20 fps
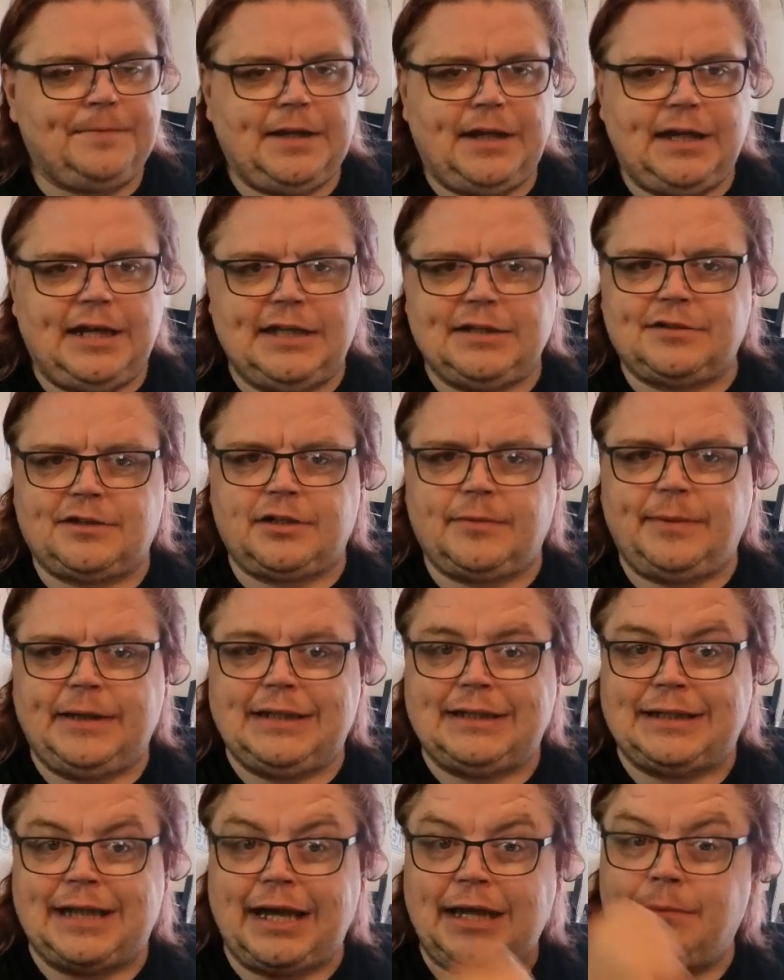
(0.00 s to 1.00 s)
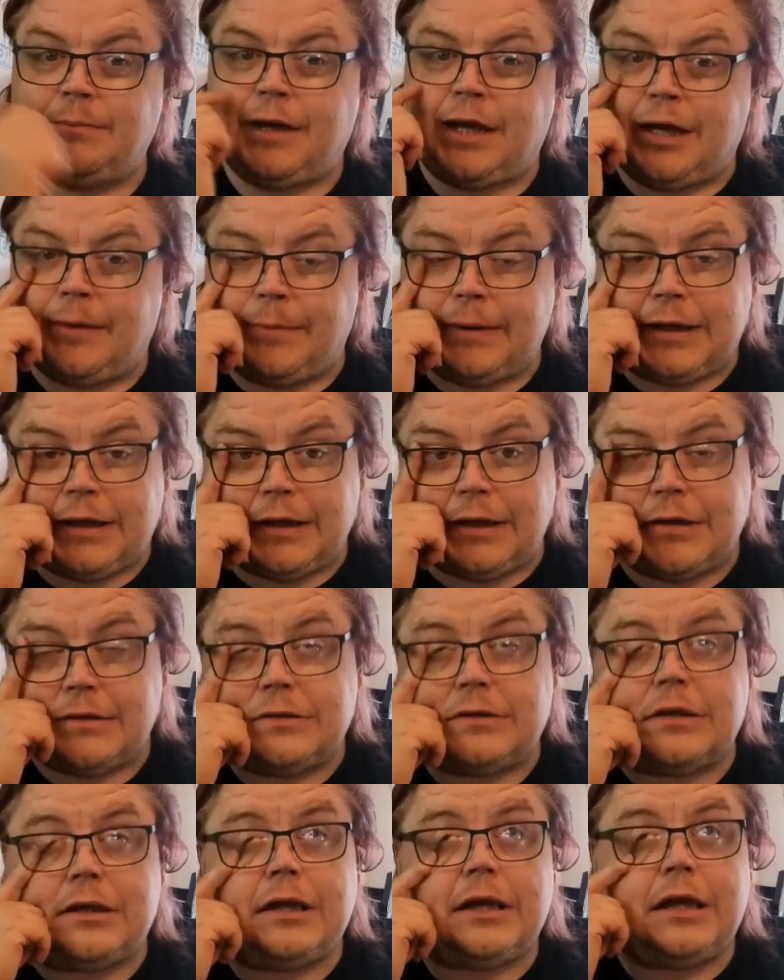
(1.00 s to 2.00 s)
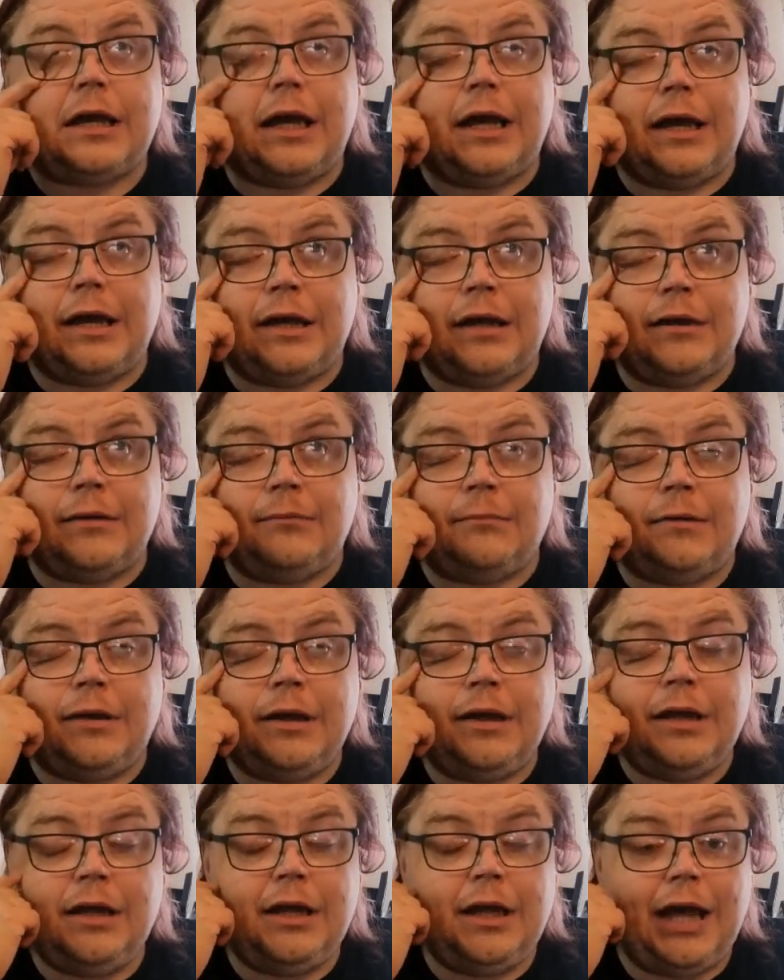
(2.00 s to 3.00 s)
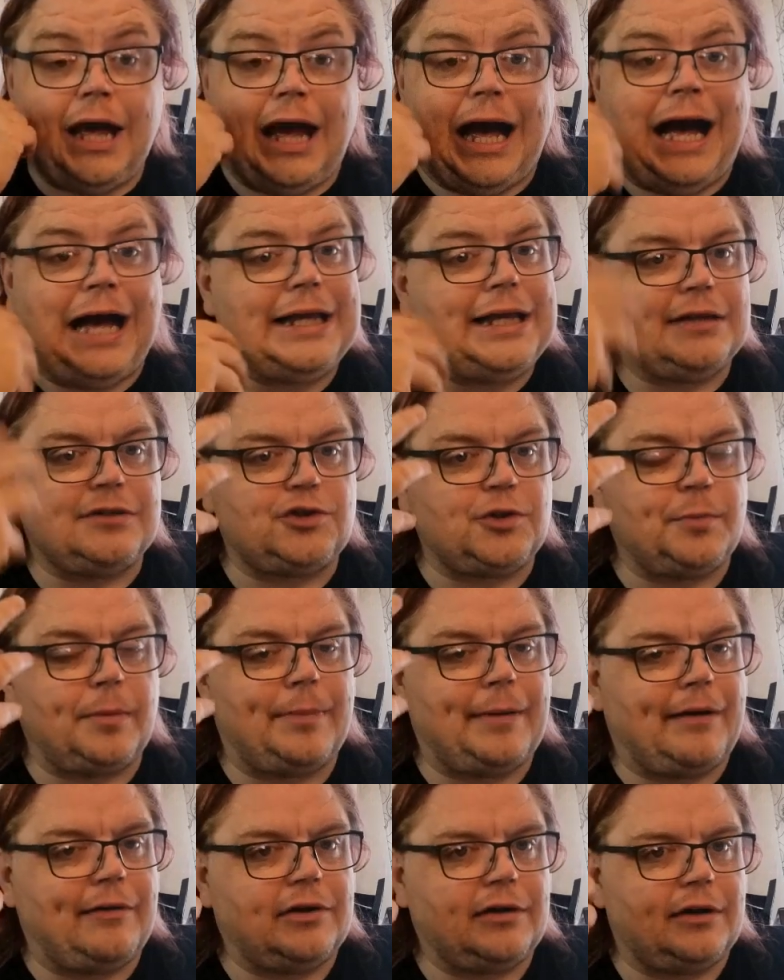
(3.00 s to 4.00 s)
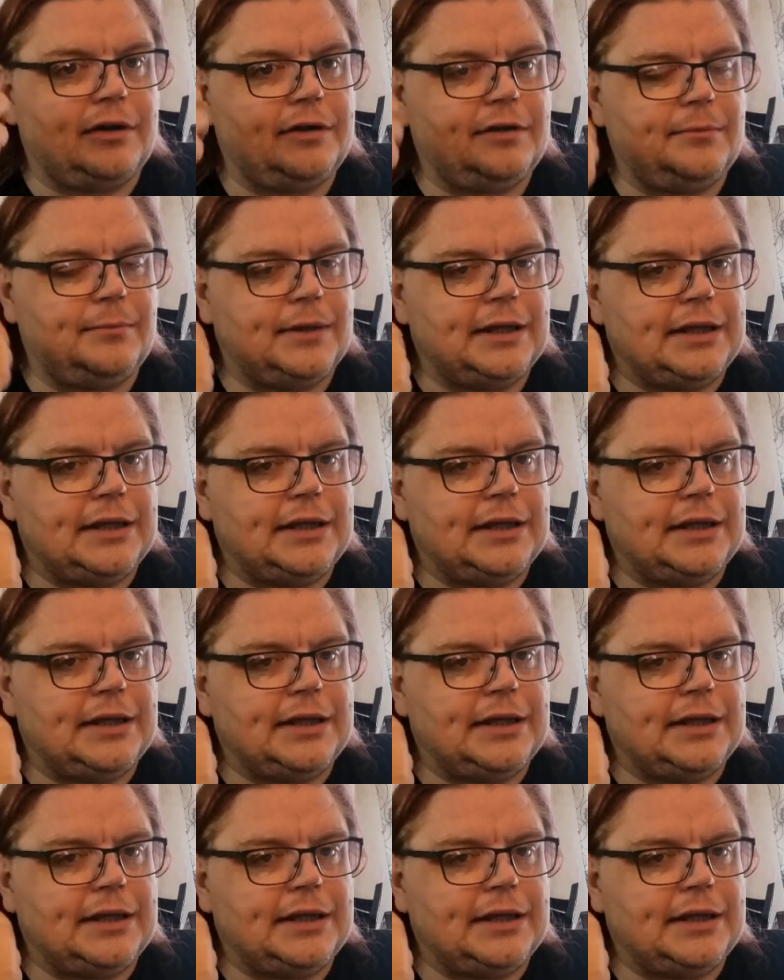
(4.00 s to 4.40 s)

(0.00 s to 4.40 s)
it's going to be a nightmare. Because I get super paranoid.